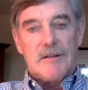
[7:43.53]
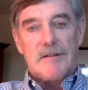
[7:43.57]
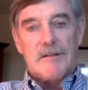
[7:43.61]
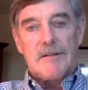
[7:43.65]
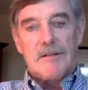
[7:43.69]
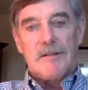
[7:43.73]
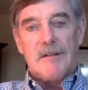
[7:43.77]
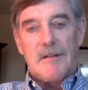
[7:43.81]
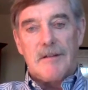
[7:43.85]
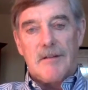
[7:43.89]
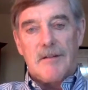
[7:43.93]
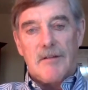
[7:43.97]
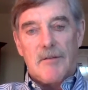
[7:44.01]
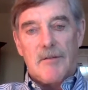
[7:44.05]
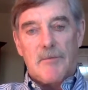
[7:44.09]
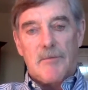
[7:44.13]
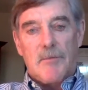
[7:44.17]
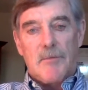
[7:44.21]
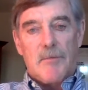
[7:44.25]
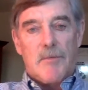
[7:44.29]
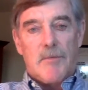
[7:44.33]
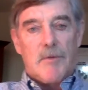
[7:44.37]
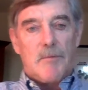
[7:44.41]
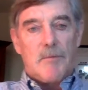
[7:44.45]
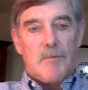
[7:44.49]
It's the
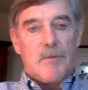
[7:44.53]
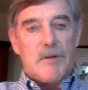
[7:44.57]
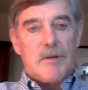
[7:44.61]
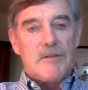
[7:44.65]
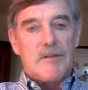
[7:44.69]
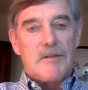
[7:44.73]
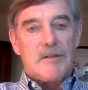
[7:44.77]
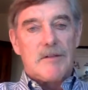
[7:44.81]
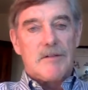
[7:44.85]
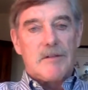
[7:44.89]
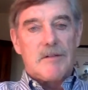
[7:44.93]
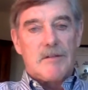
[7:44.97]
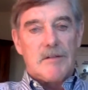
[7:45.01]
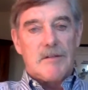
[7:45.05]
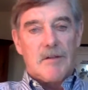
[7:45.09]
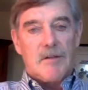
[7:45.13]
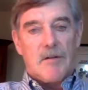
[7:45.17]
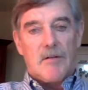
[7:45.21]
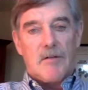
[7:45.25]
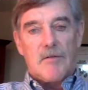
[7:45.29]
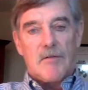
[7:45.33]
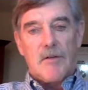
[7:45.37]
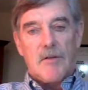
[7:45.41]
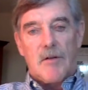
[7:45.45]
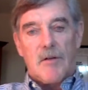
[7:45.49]
businesses
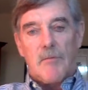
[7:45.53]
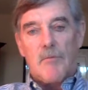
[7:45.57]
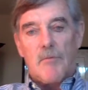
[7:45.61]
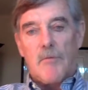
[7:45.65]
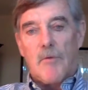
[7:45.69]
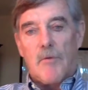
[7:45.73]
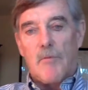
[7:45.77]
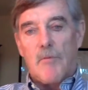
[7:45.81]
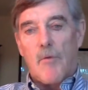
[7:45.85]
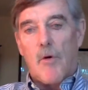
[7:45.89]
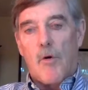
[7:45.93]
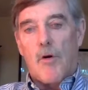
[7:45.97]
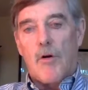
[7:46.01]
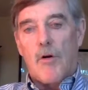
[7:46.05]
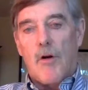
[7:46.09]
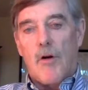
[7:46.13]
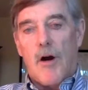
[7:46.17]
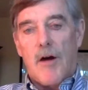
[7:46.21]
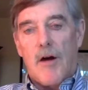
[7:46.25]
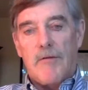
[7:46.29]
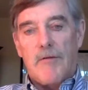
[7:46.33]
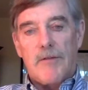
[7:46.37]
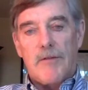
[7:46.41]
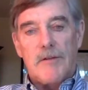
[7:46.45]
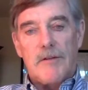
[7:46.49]
are more
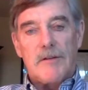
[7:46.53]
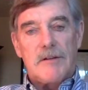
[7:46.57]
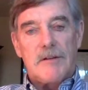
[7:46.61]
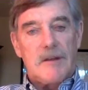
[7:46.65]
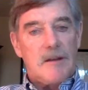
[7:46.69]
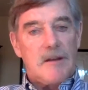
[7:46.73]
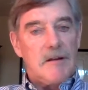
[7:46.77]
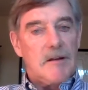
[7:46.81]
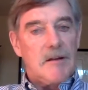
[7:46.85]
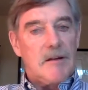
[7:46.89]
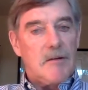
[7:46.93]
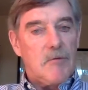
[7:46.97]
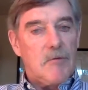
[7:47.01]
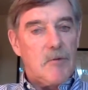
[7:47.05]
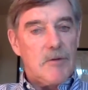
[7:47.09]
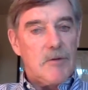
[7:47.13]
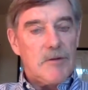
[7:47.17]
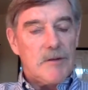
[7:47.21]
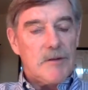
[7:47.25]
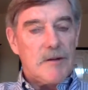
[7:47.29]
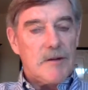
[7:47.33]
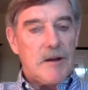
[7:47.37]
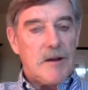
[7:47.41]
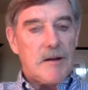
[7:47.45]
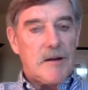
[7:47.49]
often dealing
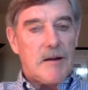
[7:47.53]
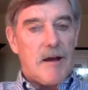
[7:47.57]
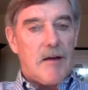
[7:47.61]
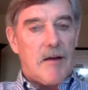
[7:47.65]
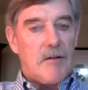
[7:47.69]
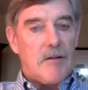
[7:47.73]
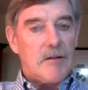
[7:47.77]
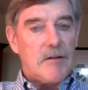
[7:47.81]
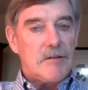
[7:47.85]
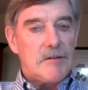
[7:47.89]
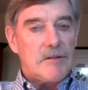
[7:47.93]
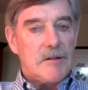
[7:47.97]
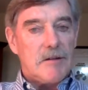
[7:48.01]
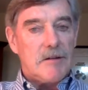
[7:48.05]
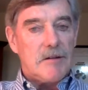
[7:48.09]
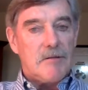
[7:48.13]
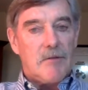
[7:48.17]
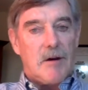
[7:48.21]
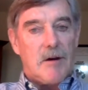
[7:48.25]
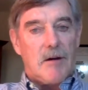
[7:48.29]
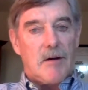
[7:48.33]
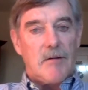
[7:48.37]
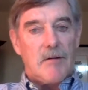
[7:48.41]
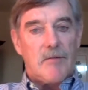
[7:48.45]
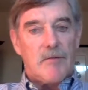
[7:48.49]
with the
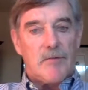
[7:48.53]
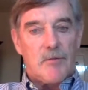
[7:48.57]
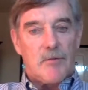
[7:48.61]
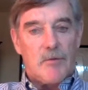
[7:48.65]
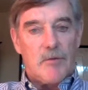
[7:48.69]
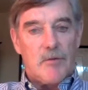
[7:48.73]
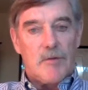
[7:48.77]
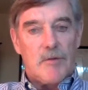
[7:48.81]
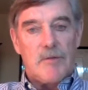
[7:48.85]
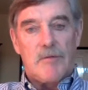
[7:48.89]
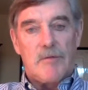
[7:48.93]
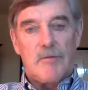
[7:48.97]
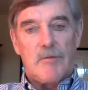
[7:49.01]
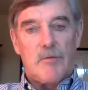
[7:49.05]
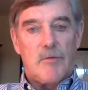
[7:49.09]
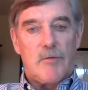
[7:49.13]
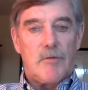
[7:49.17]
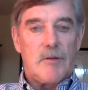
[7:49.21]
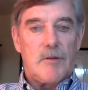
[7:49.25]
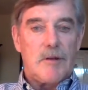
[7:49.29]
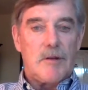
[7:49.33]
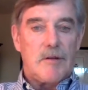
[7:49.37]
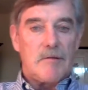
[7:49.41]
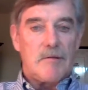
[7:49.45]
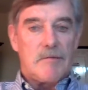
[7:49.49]
technology through
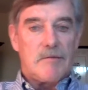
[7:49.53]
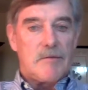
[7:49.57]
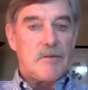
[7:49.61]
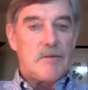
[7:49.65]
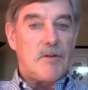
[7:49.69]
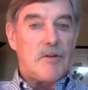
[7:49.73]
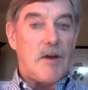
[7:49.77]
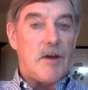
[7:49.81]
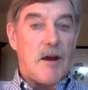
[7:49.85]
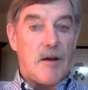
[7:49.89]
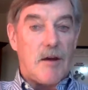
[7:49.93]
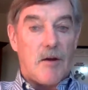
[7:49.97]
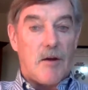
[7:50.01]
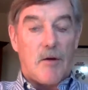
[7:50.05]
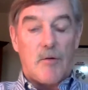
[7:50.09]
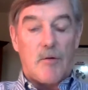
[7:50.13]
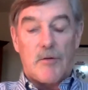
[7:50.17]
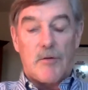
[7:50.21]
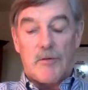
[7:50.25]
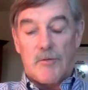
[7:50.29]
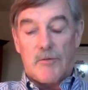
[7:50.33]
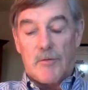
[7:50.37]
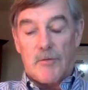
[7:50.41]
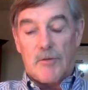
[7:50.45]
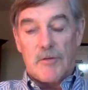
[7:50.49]
the CIO
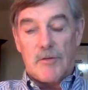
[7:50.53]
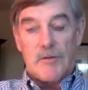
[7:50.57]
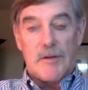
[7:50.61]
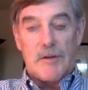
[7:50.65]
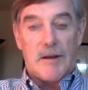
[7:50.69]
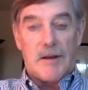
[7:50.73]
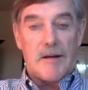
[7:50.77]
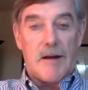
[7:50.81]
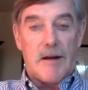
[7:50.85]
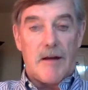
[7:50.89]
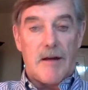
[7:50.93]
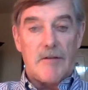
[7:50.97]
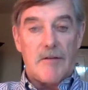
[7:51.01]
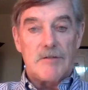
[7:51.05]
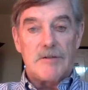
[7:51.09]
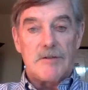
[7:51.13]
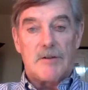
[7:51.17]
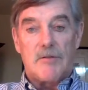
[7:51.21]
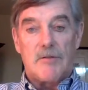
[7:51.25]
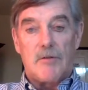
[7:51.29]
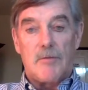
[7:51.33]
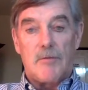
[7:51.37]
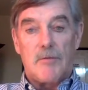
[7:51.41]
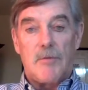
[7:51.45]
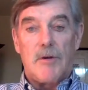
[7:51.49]
or through the
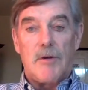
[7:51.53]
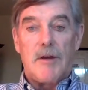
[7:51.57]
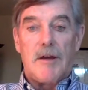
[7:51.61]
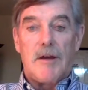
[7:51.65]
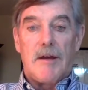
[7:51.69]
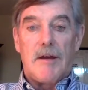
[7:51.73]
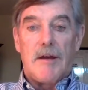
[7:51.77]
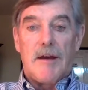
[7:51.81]
technology group,